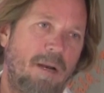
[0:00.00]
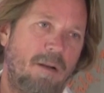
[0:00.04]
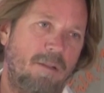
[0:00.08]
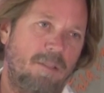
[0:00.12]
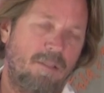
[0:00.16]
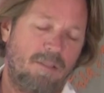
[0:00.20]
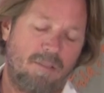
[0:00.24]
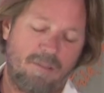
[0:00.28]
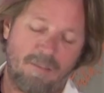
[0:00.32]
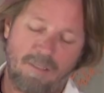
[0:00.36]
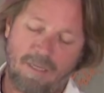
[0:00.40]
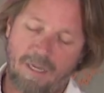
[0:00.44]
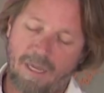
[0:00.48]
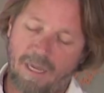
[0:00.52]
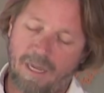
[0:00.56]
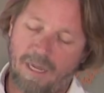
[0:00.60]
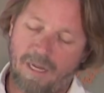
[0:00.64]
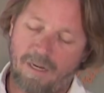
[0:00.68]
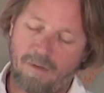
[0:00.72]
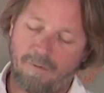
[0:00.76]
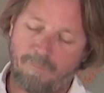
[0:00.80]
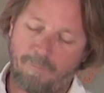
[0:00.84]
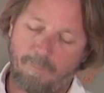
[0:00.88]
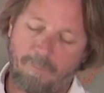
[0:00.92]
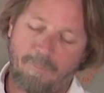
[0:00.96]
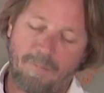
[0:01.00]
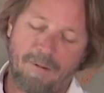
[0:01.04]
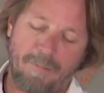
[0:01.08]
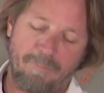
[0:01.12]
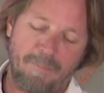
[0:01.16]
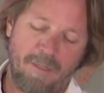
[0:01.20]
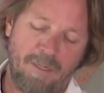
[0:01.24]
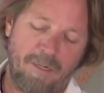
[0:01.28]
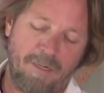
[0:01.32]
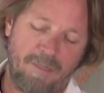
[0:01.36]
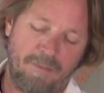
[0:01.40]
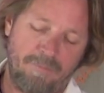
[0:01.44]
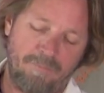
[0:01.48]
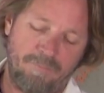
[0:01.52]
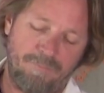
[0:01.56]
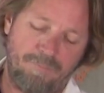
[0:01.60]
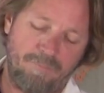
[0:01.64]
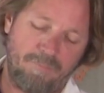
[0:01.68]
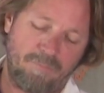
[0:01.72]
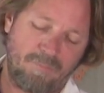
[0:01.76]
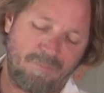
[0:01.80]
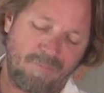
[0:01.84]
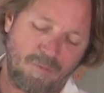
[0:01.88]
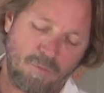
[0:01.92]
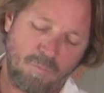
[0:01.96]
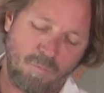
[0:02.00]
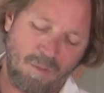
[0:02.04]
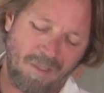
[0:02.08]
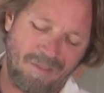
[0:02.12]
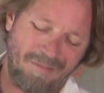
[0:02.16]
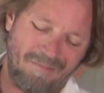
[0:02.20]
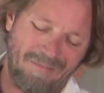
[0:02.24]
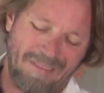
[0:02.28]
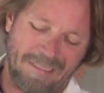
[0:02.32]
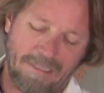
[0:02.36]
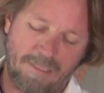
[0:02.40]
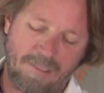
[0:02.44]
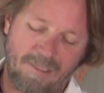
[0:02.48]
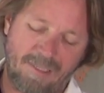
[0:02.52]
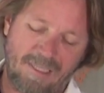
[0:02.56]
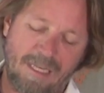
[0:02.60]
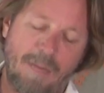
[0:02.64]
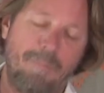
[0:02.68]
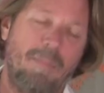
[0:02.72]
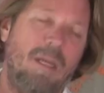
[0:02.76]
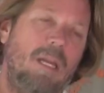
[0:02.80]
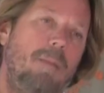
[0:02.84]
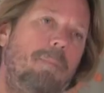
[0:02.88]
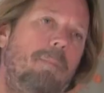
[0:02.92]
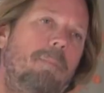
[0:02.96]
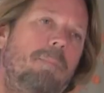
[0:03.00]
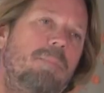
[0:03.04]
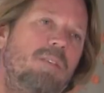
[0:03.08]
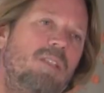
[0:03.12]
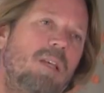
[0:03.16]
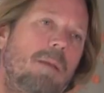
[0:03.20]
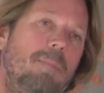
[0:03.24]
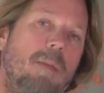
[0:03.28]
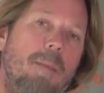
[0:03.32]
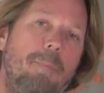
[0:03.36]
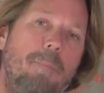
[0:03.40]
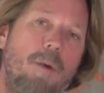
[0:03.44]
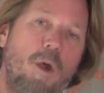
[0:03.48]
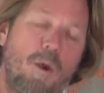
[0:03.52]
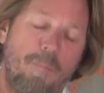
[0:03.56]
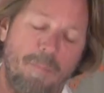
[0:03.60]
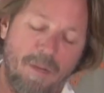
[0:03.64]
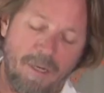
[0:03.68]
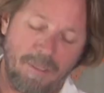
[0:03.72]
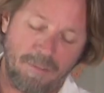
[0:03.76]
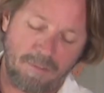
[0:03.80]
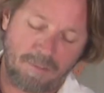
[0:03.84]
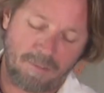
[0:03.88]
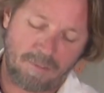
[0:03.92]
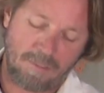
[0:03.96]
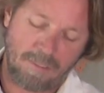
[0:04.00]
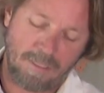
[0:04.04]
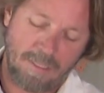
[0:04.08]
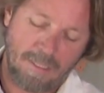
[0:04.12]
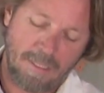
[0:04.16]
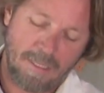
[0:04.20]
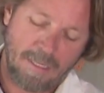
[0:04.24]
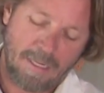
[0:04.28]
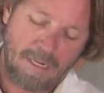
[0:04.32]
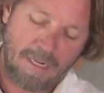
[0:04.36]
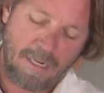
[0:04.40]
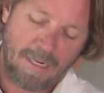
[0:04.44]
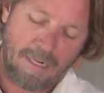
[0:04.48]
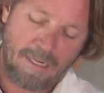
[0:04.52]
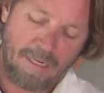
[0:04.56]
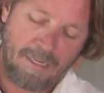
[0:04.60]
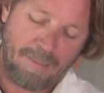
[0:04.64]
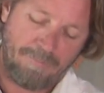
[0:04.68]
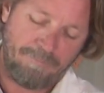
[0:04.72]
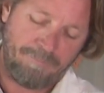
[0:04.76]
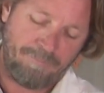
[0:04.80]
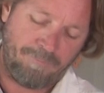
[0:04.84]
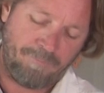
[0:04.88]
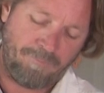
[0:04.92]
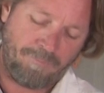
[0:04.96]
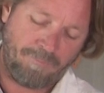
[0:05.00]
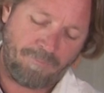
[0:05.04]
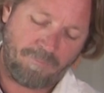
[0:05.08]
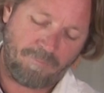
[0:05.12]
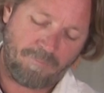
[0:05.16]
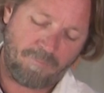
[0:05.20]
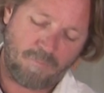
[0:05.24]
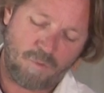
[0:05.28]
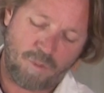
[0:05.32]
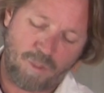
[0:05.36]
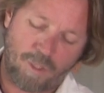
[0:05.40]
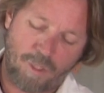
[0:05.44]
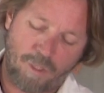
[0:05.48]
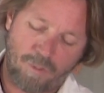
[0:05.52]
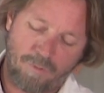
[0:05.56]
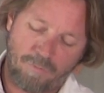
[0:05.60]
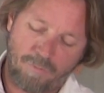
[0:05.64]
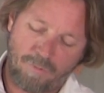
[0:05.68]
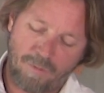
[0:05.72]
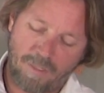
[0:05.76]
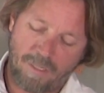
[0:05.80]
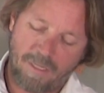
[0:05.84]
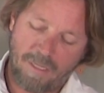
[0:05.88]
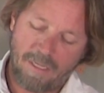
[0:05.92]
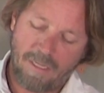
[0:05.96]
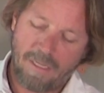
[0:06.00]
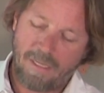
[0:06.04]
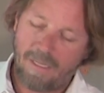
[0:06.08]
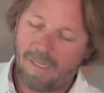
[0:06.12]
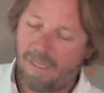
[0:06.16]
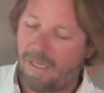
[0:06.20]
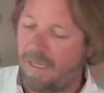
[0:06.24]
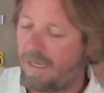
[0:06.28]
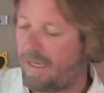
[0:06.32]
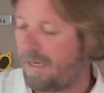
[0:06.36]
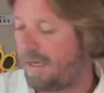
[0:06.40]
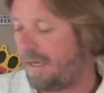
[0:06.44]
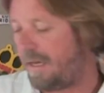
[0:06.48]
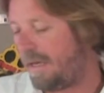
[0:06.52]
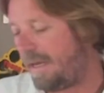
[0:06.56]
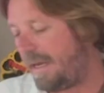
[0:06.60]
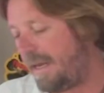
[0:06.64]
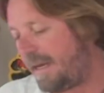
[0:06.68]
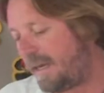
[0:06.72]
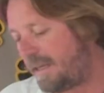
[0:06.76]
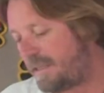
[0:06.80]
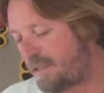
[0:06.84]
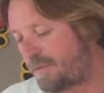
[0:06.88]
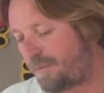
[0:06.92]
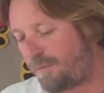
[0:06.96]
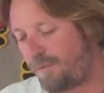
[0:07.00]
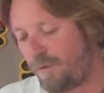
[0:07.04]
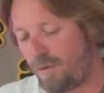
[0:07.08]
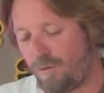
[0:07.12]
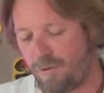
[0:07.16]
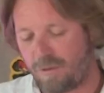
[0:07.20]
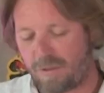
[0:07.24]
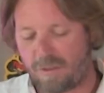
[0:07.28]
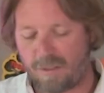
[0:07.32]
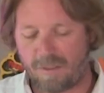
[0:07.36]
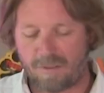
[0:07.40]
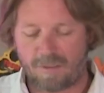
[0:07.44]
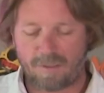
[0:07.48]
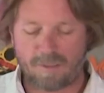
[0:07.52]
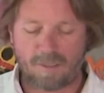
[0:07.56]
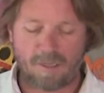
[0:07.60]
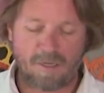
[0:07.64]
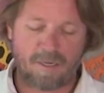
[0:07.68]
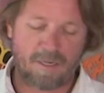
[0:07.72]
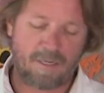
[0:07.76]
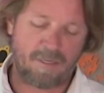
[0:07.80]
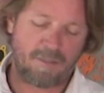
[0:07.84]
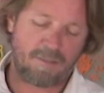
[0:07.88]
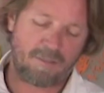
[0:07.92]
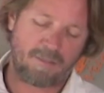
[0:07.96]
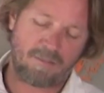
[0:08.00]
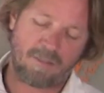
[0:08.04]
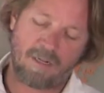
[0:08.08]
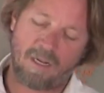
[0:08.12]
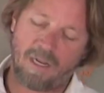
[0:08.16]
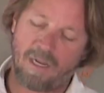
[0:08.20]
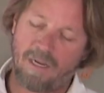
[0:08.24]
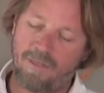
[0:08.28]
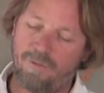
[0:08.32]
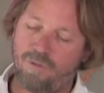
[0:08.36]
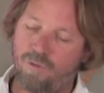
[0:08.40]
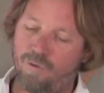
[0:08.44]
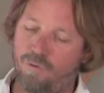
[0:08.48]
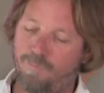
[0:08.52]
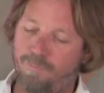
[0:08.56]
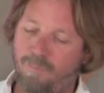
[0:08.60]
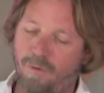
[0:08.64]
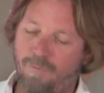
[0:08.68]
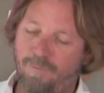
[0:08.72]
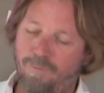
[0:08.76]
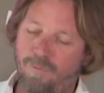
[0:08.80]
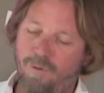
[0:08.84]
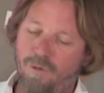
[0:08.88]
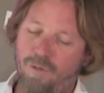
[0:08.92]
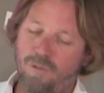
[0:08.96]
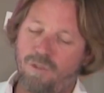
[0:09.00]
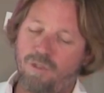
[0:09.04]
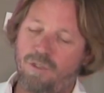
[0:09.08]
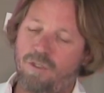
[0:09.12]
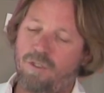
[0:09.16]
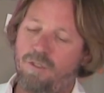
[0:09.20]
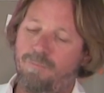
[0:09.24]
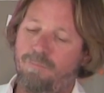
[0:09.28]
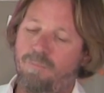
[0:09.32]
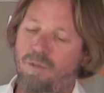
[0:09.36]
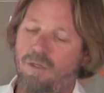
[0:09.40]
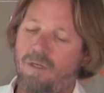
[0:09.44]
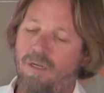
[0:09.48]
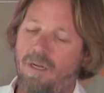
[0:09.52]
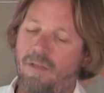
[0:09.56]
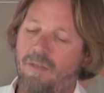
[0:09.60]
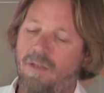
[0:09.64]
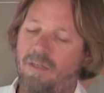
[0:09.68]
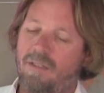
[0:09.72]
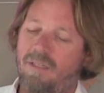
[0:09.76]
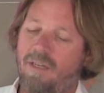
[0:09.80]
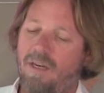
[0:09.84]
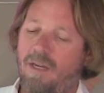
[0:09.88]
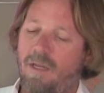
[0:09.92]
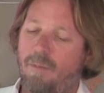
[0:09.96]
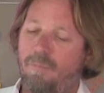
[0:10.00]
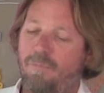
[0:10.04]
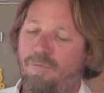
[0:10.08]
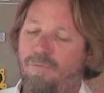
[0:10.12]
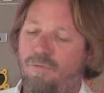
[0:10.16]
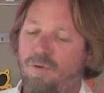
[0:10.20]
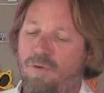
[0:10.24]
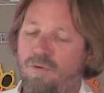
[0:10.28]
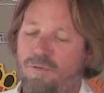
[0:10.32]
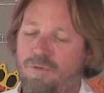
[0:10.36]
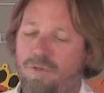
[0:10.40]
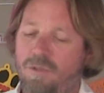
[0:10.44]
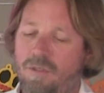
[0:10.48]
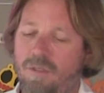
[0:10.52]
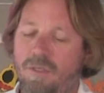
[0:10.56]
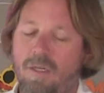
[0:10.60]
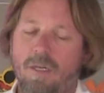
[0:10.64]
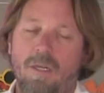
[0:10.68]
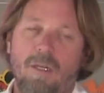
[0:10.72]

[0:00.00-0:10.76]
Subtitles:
out and plumb it in. Well, it's semi-permanent, you know, it is fused inside. I do prefer just to put another 10 amp fuse